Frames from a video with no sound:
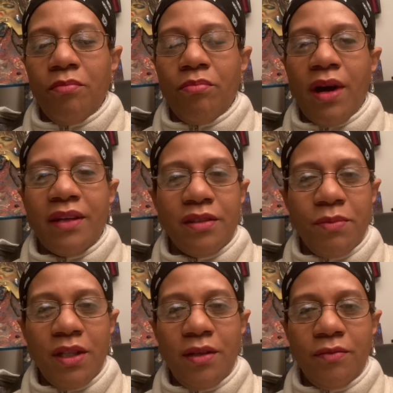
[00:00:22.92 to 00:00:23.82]

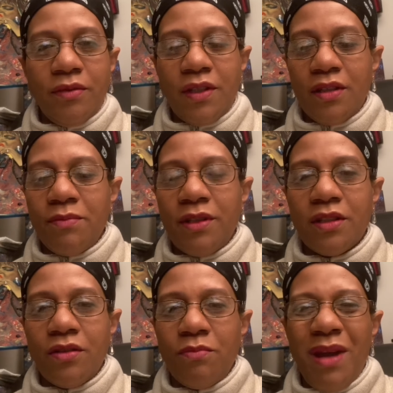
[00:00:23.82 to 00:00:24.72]
Possibly 6
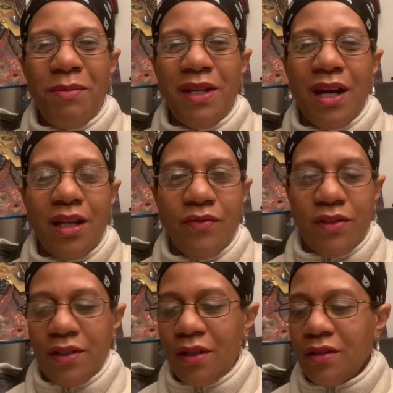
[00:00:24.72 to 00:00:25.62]
months ago, maybe not even
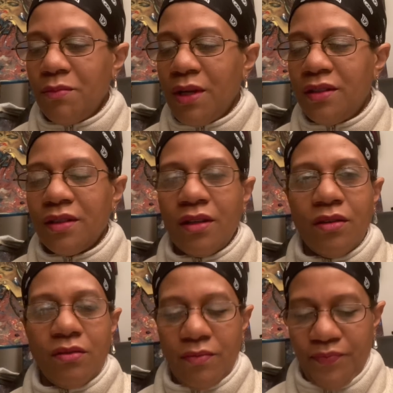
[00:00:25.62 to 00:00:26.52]
6 months ago.
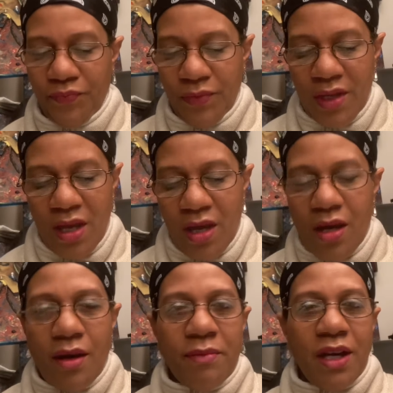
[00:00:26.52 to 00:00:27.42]

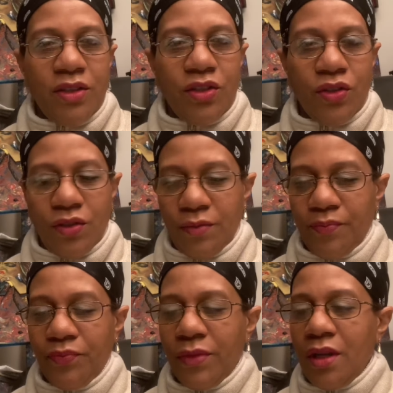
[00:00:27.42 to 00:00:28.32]
I'm not sure.
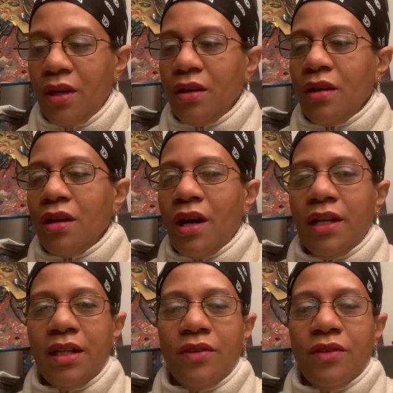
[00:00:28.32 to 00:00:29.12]
I did a